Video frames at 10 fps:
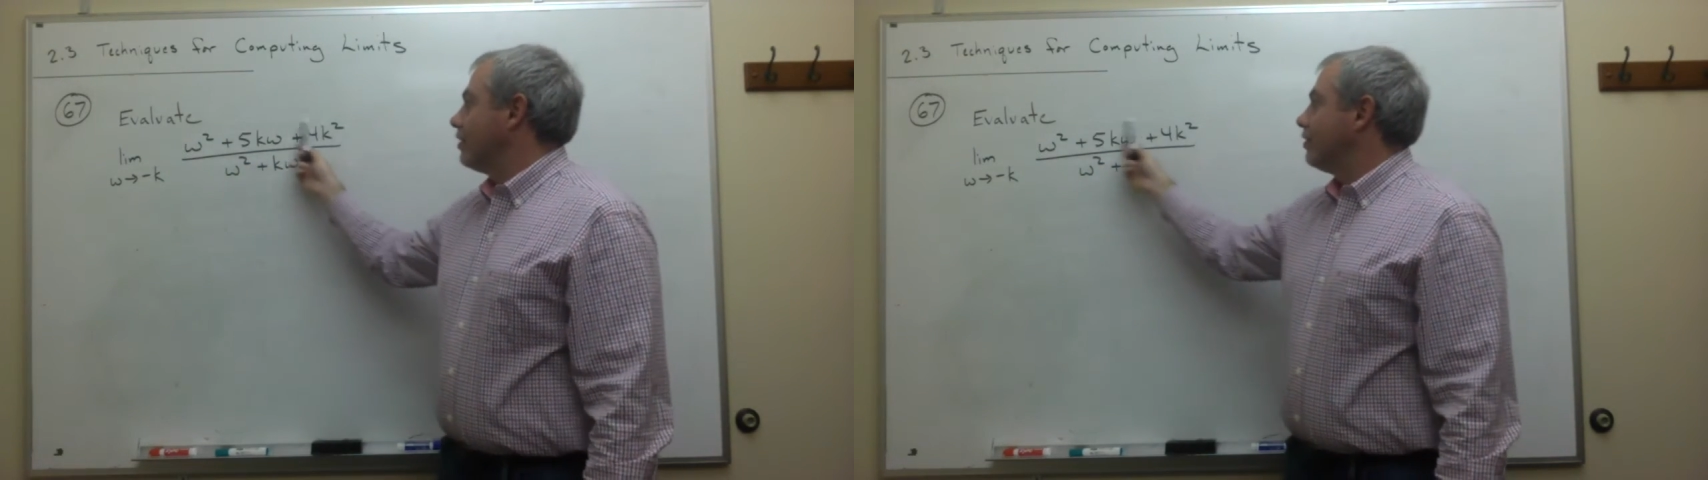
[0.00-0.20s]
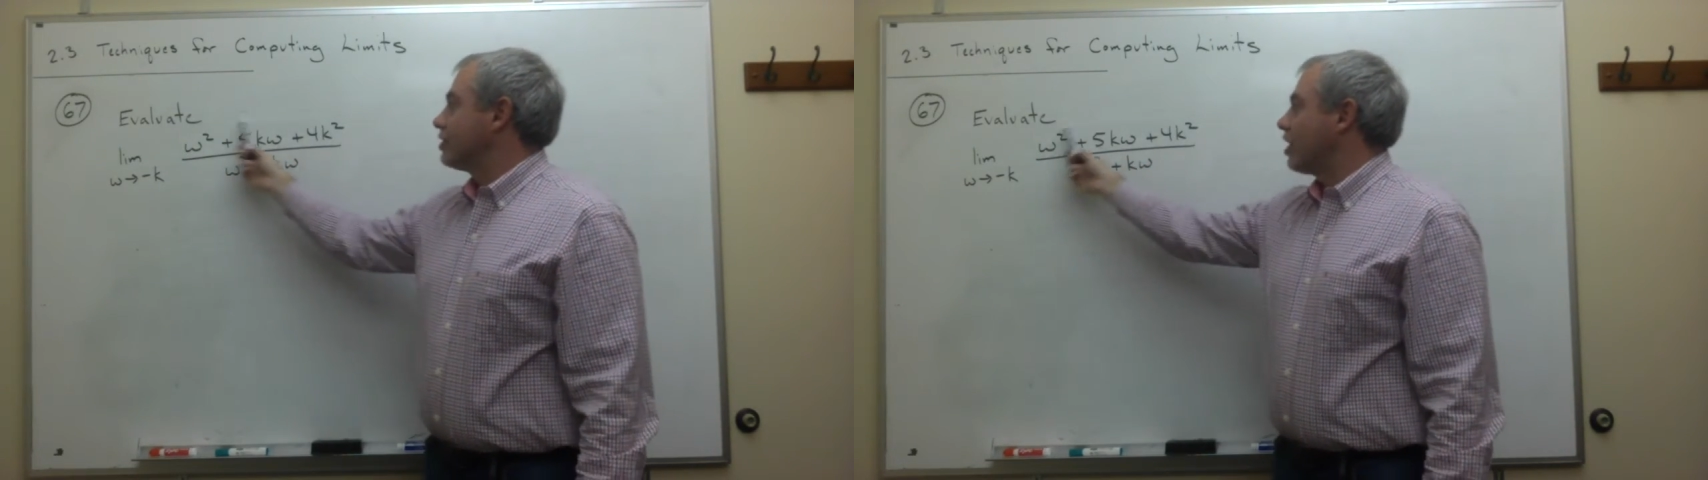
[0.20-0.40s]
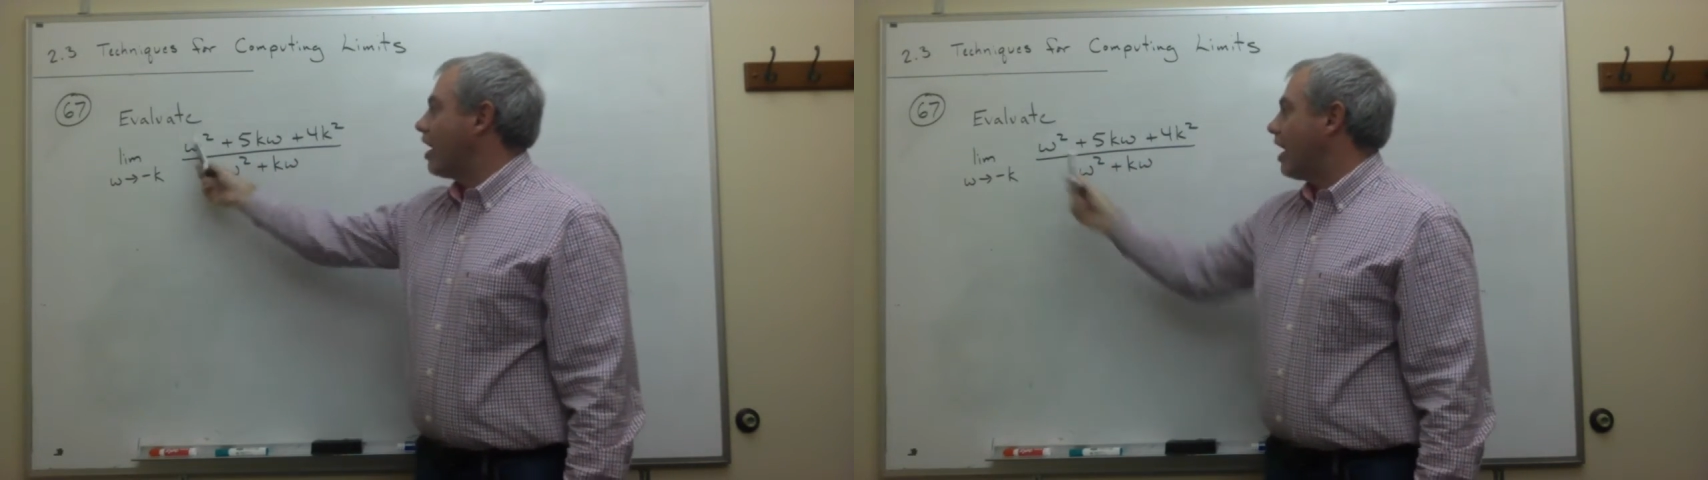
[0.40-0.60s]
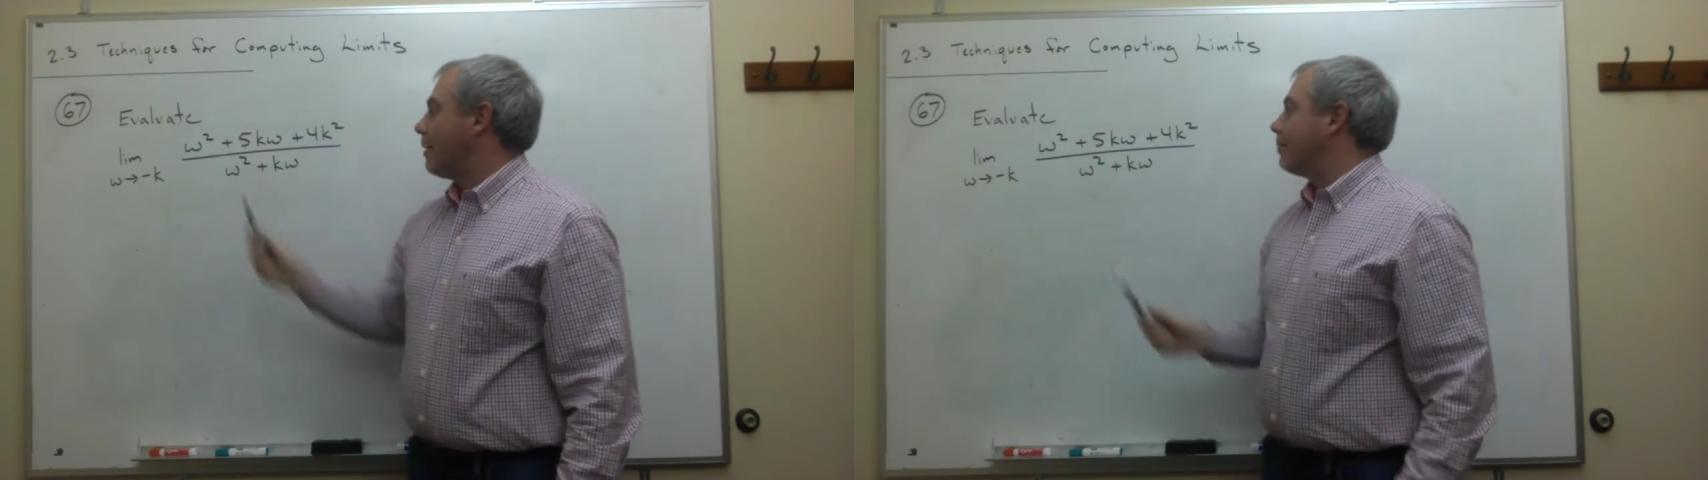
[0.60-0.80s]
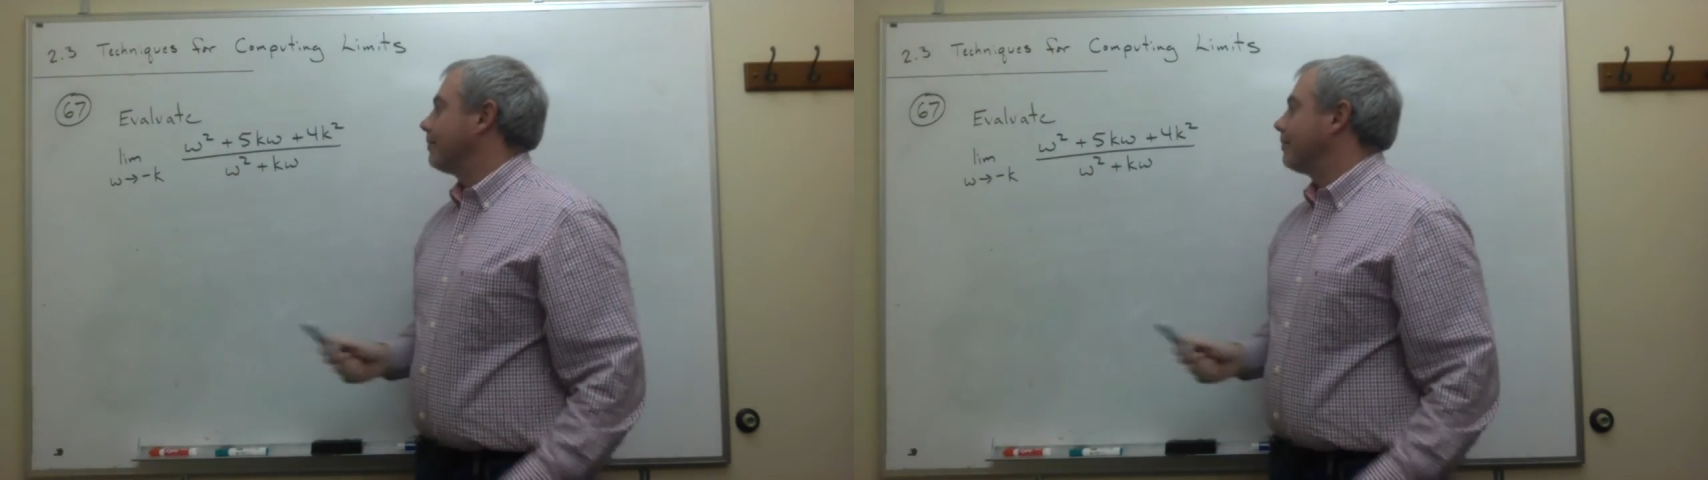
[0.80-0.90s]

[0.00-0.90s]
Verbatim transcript: the top.